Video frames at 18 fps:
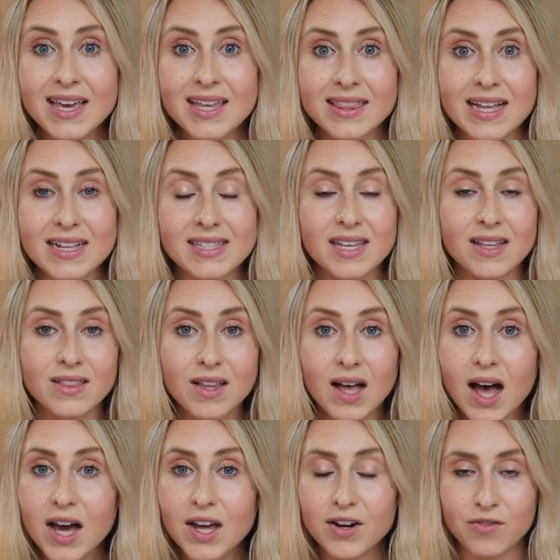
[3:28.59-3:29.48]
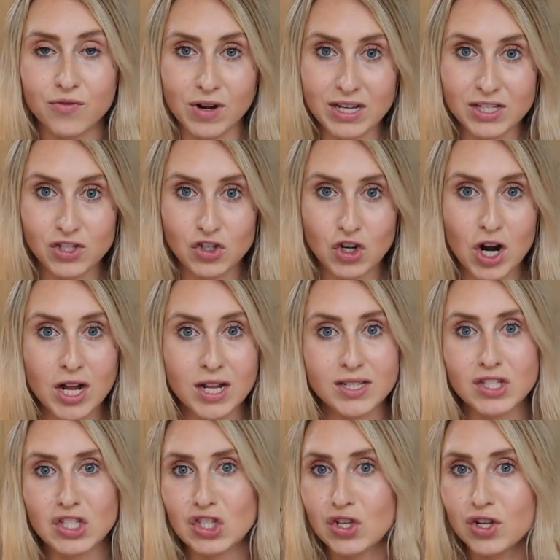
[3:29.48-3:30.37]
That's a lot of
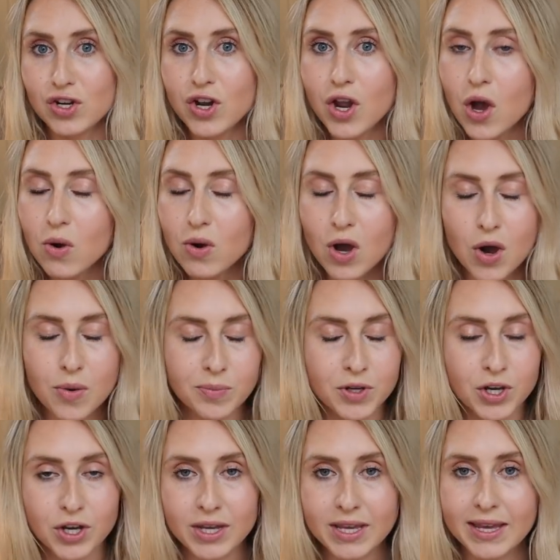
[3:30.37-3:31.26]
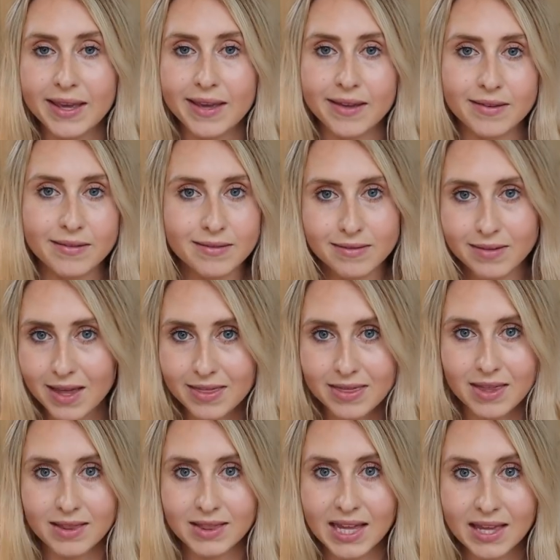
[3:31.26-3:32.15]
restaurants, no home cooking,
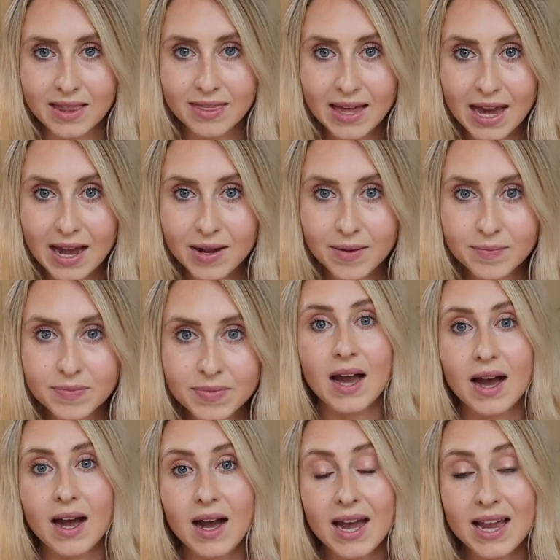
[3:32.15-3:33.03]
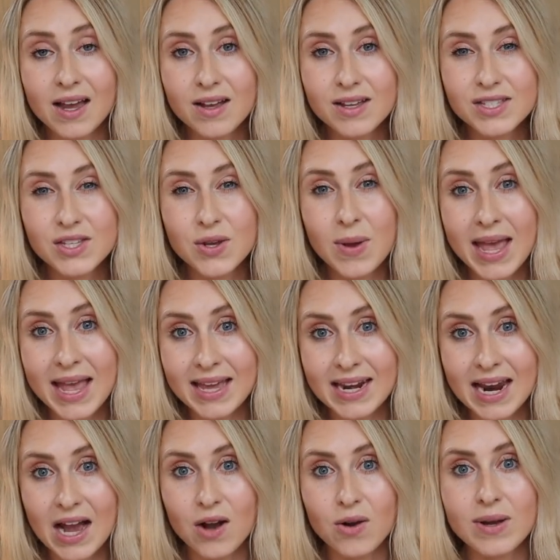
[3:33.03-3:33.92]
nothing like that. I also
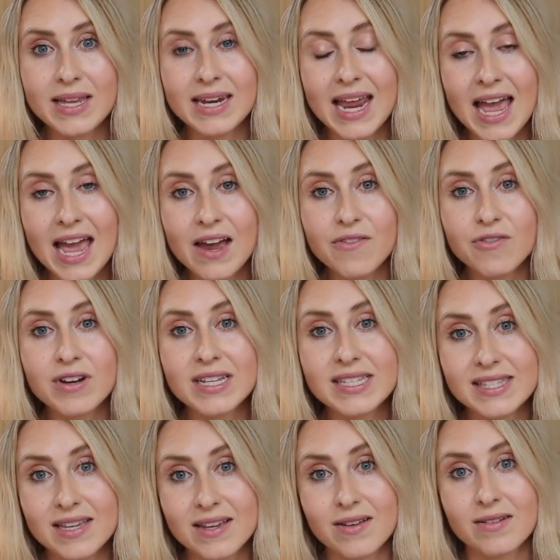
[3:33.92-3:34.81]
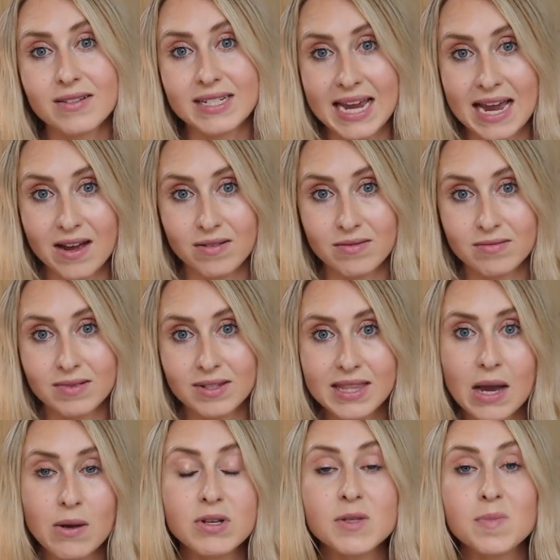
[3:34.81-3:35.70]
ate out in every single town.
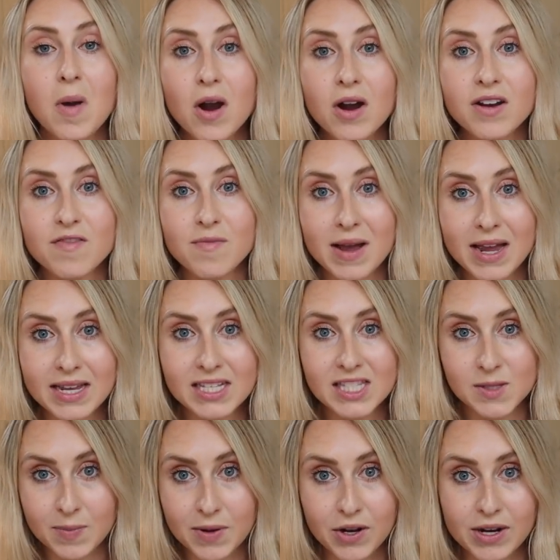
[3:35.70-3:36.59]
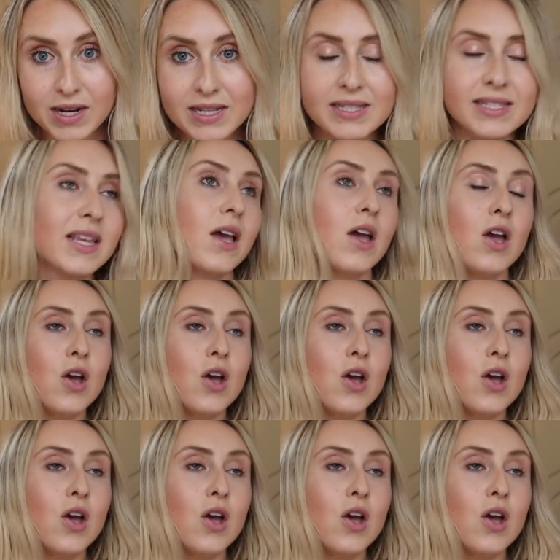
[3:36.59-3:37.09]
That was part of my experience.